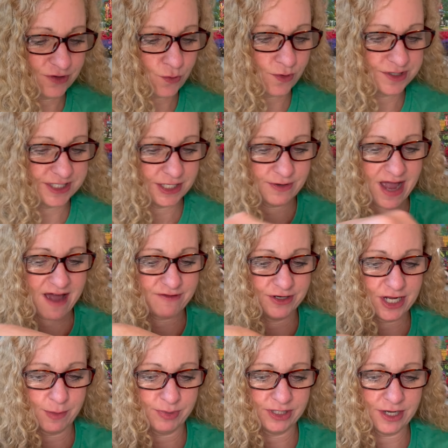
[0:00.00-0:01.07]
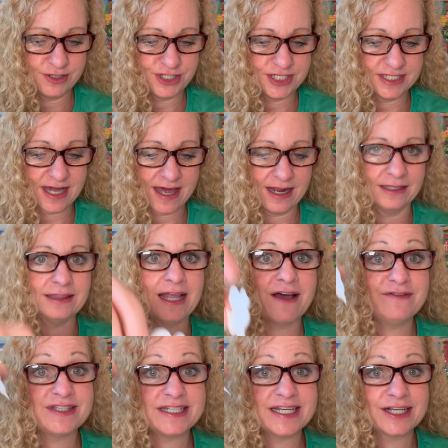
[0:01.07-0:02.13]
course, you know, have her down below. She's got a
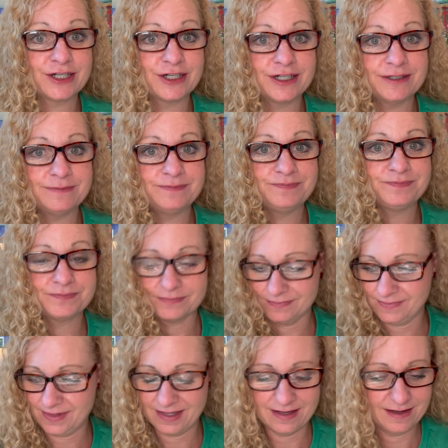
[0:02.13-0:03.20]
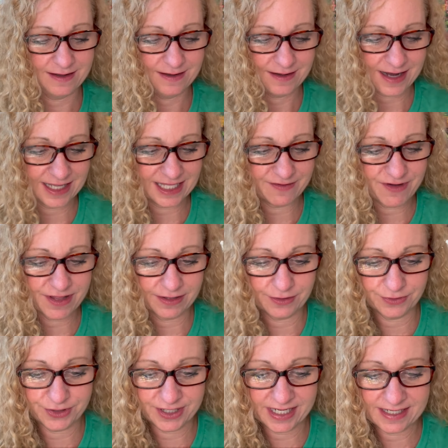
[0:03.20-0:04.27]
love sticker. I love all the little
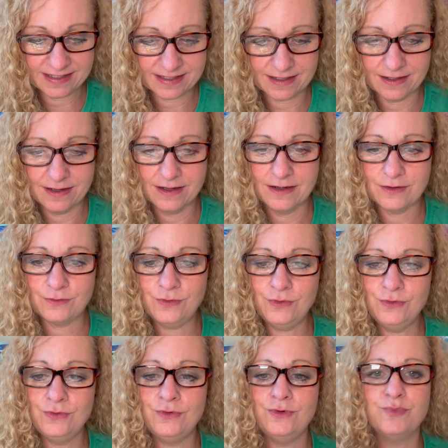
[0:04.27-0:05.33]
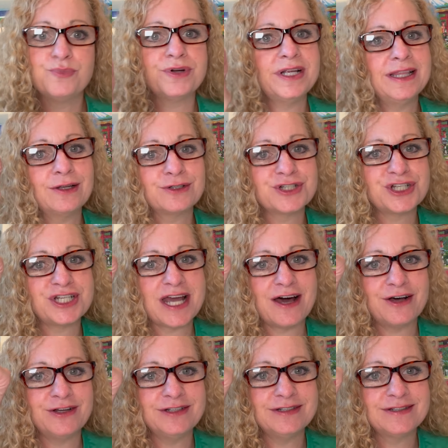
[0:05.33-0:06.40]
goodies. Ooh, pretty little
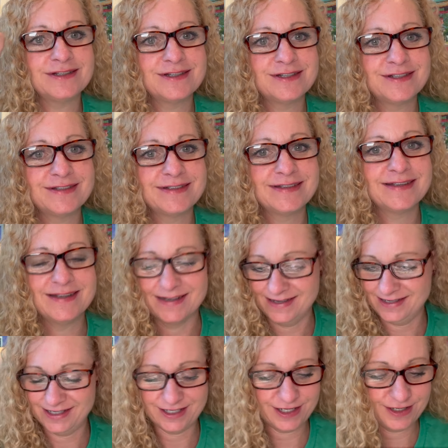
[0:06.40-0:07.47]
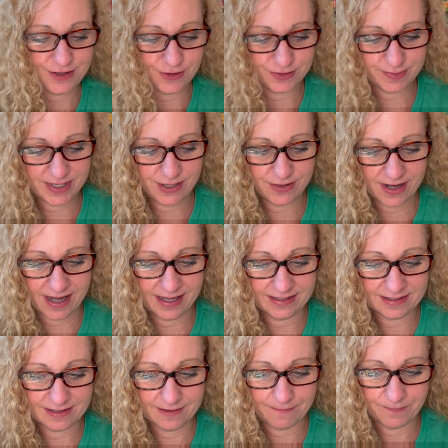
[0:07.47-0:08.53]
shell. She knows me, you guys.
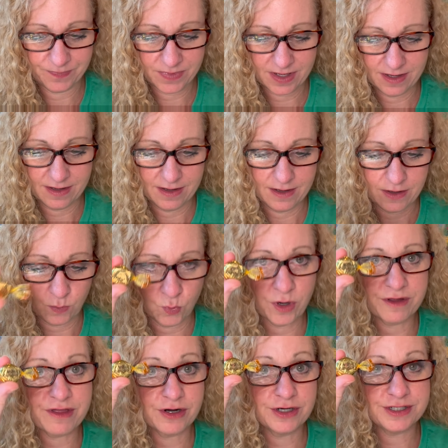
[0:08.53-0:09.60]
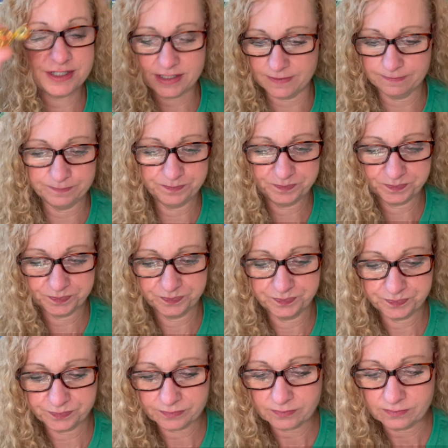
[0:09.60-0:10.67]
Werther's.
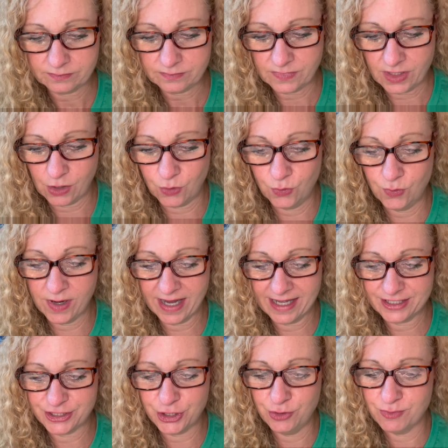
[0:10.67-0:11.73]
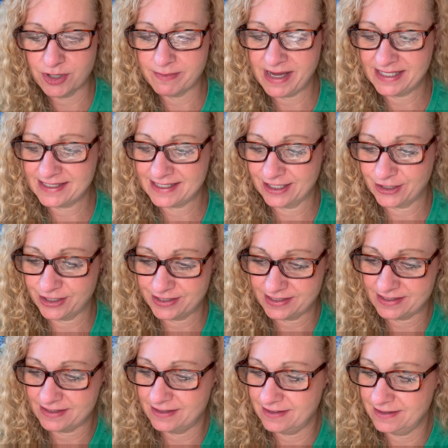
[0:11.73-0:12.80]
Ooh, I got two mermaid
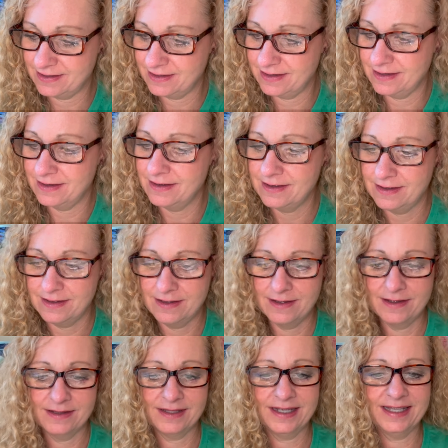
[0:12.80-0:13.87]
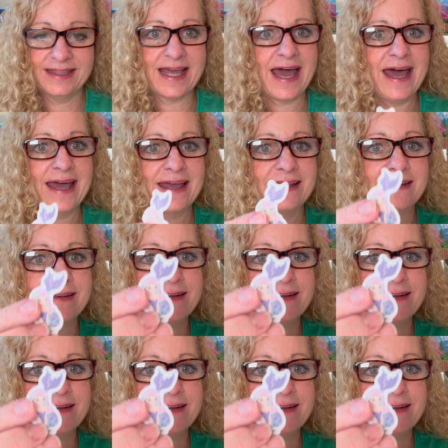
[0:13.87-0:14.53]
stickers. Look at that.